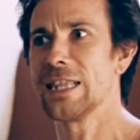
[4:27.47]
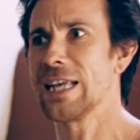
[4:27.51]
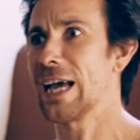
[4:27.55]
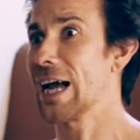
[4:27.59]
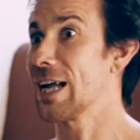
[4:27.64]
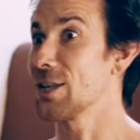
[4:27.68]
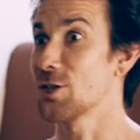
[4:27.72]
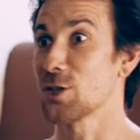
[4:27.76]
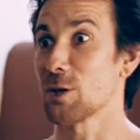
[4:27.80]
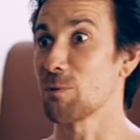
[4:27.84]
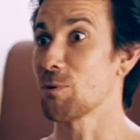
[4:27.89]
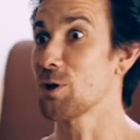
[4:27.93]
they
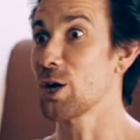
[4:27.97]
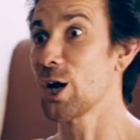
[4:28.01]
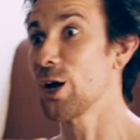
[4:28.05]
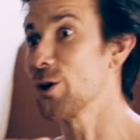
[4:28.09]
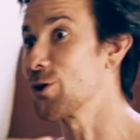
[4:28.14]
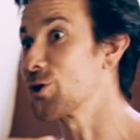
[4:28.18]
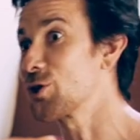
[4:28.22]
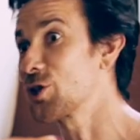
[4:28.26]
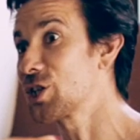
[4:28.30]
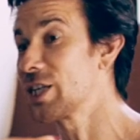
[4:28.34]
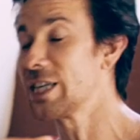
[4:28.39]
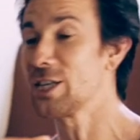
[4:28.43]
had some
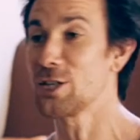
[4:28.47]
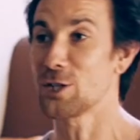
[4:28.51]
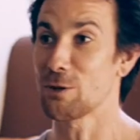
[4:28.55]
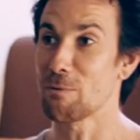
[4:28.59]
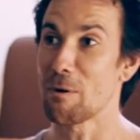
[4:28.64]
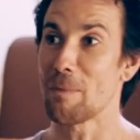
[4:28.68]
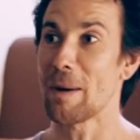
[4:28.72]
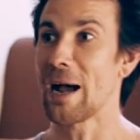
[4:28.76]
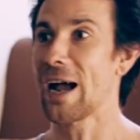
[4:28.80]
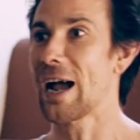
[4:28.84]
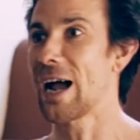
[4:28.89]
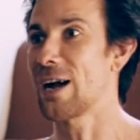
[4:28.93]
coach teach
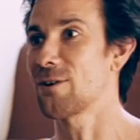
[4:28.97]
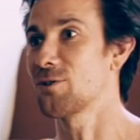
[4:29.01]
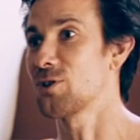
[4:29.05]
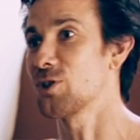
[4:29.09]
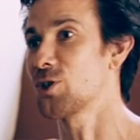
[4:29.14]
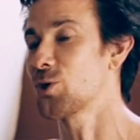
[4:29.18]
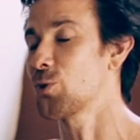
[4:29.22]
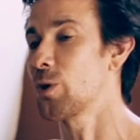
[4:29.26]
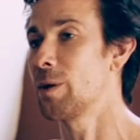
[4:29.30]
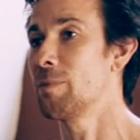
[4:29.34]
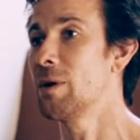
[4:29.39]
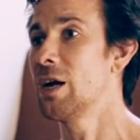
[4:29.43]
them about how
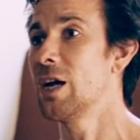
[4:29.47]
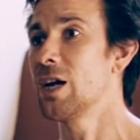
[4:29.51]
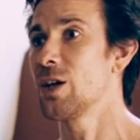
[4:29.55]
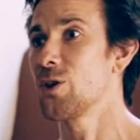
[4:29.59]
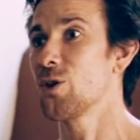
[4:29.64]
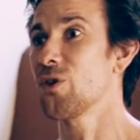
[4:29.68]
to swim,